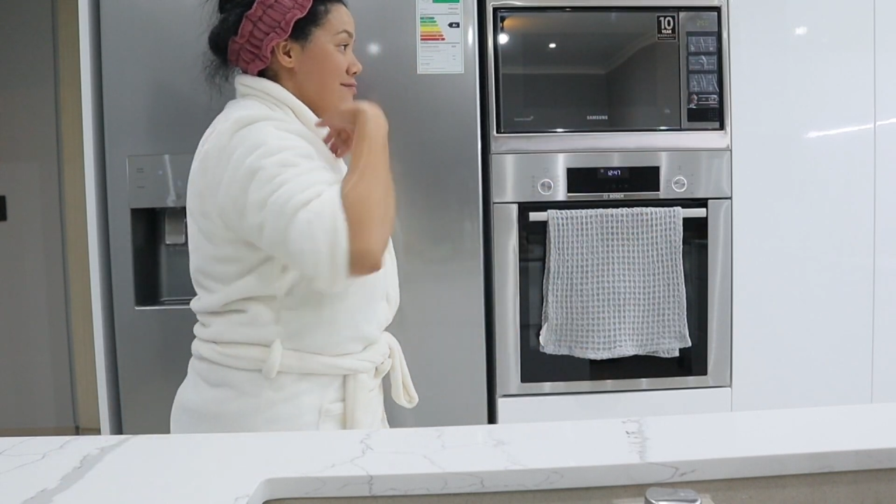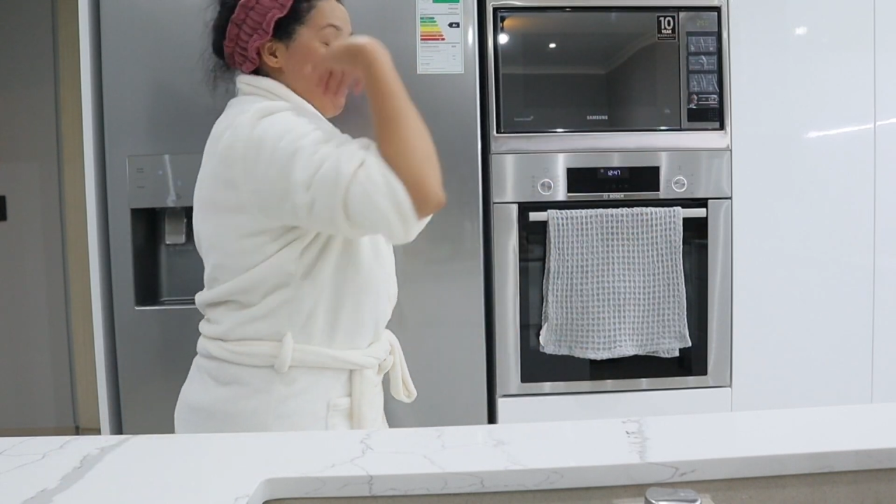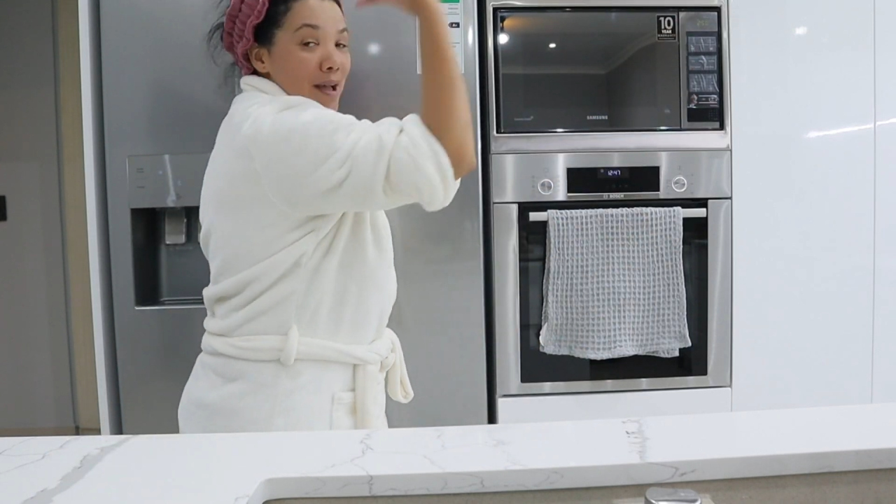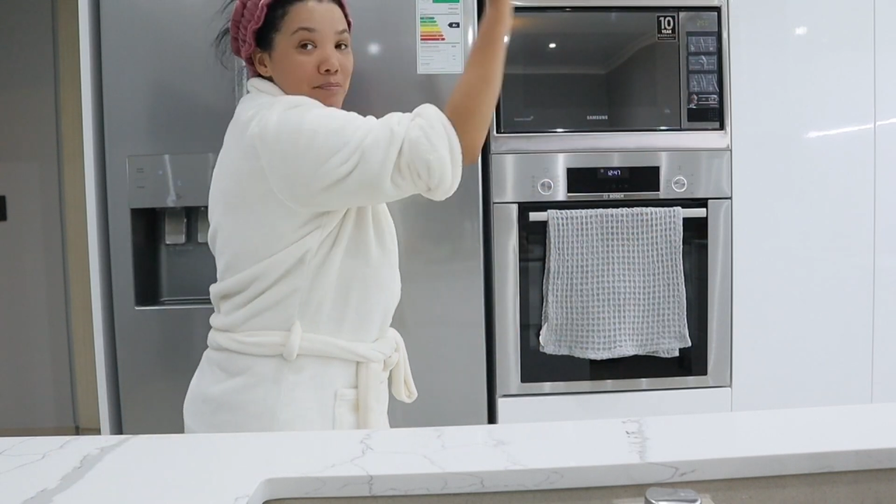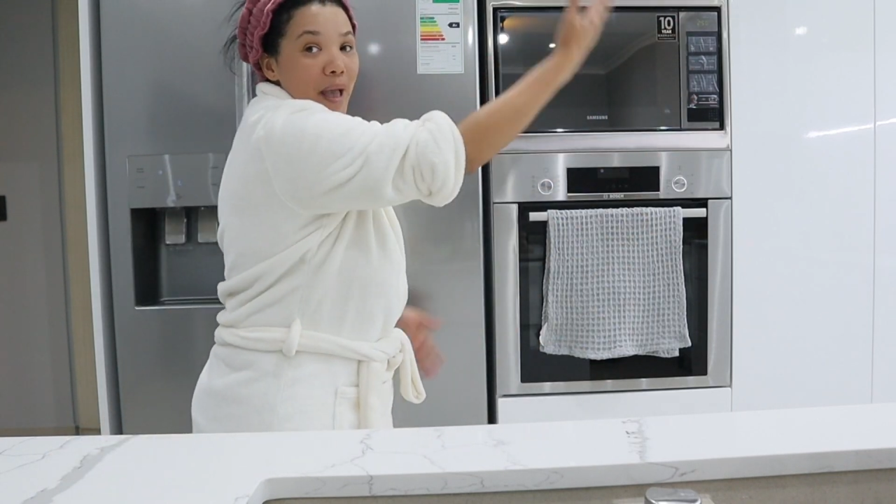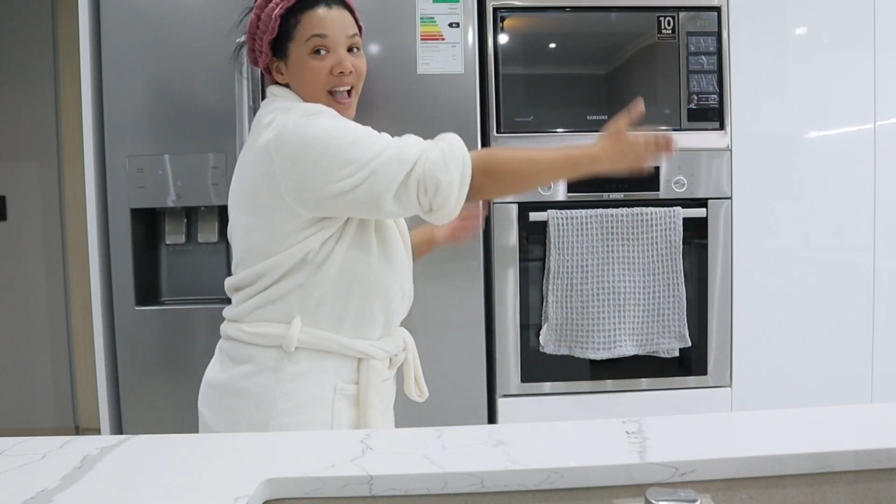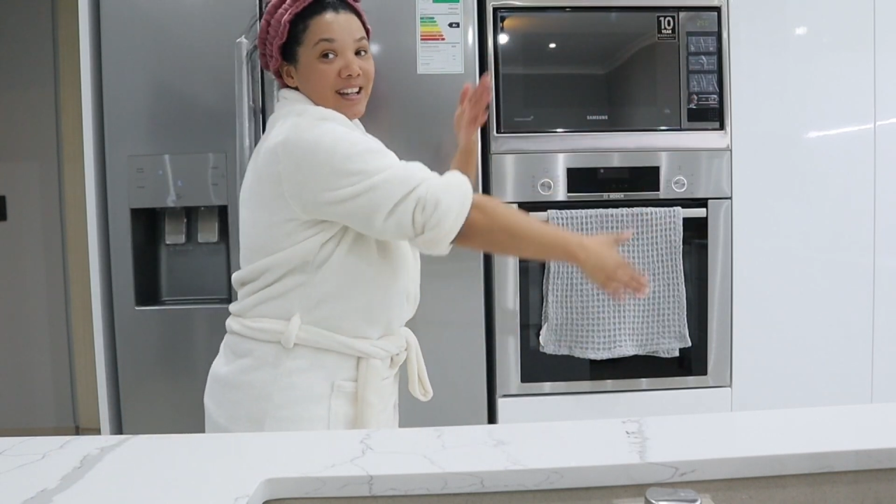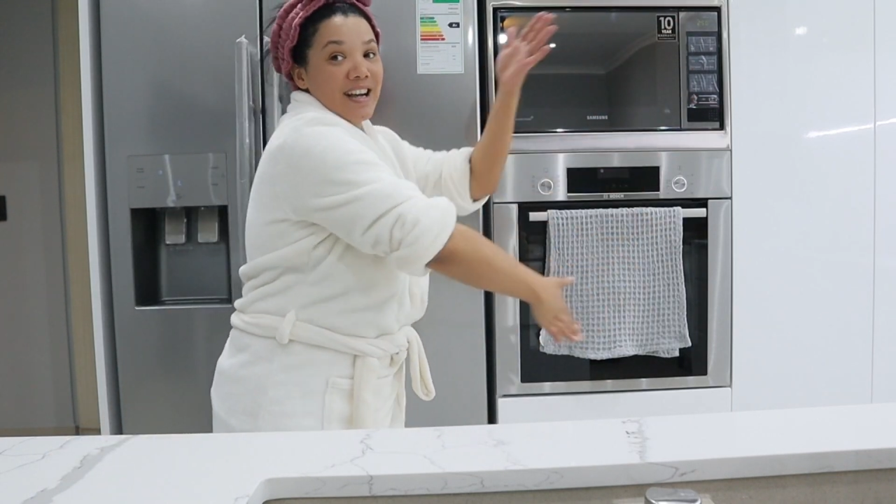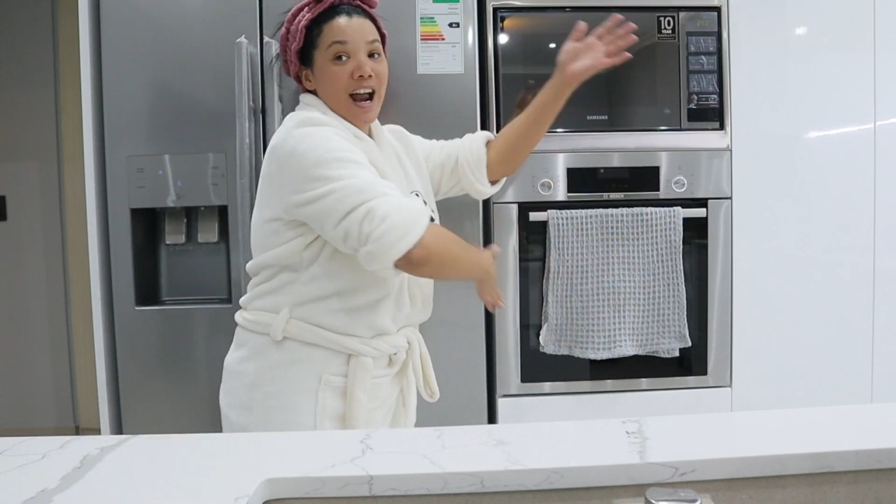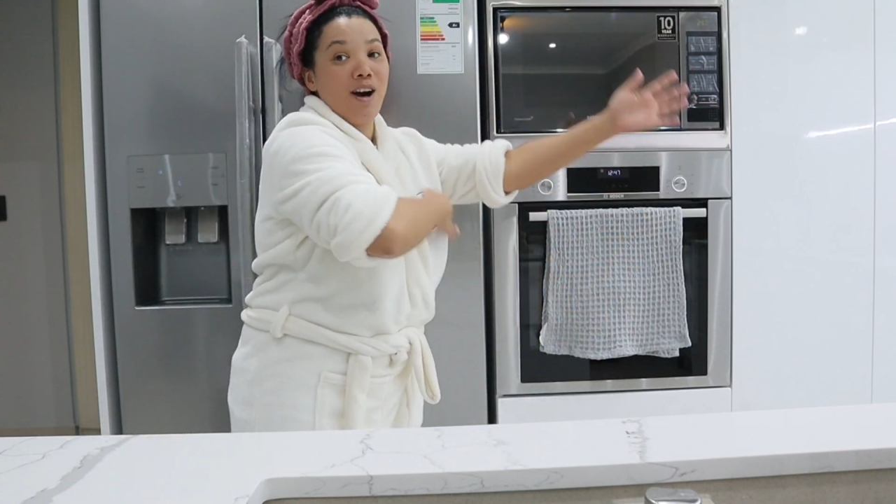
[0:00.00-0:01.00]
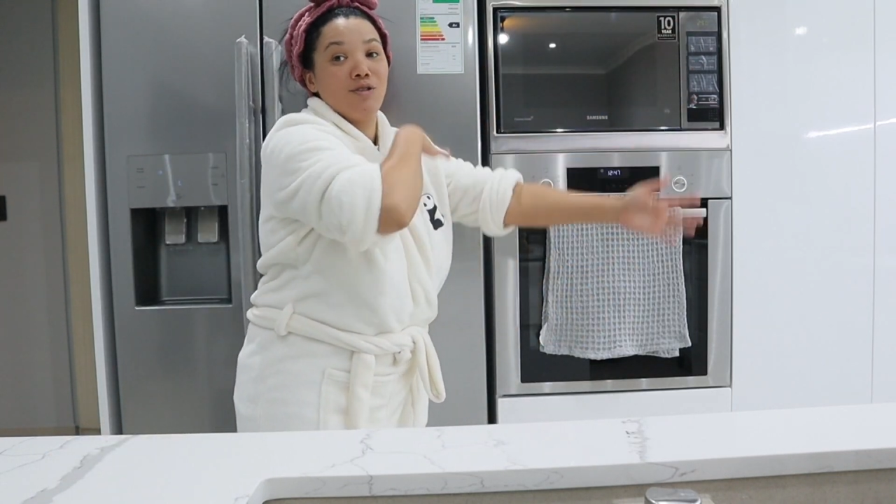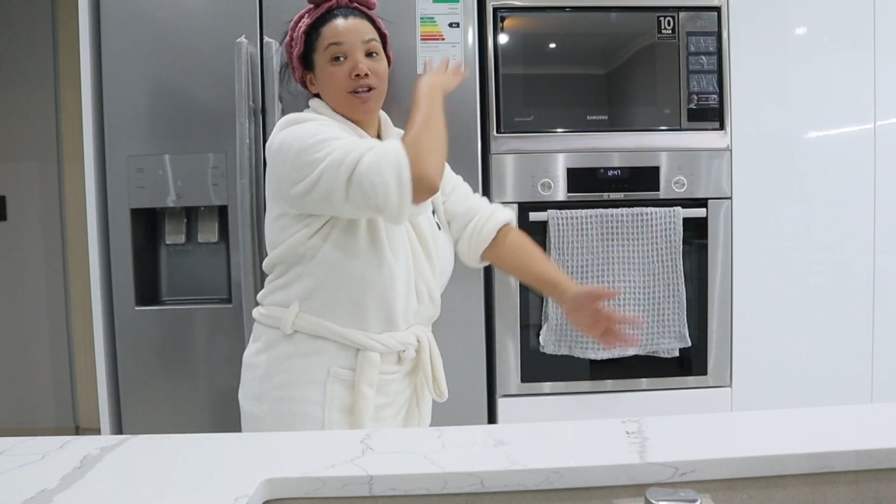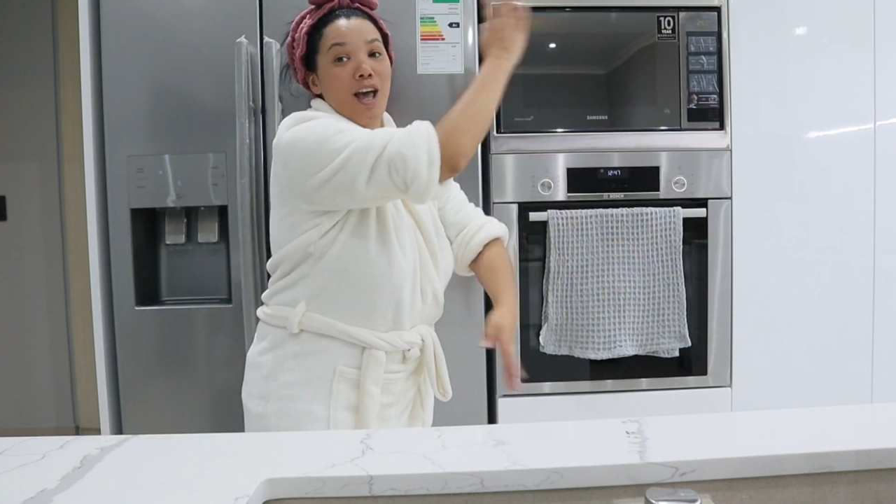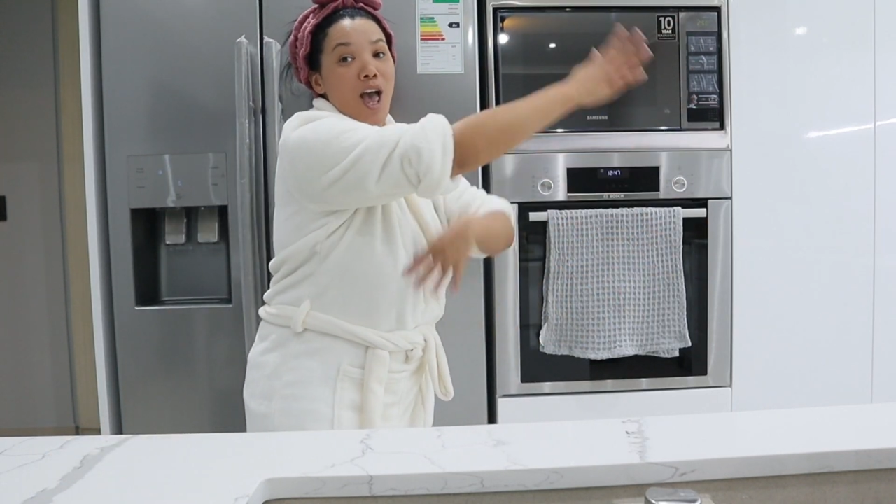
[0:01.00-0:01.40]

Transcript: my background,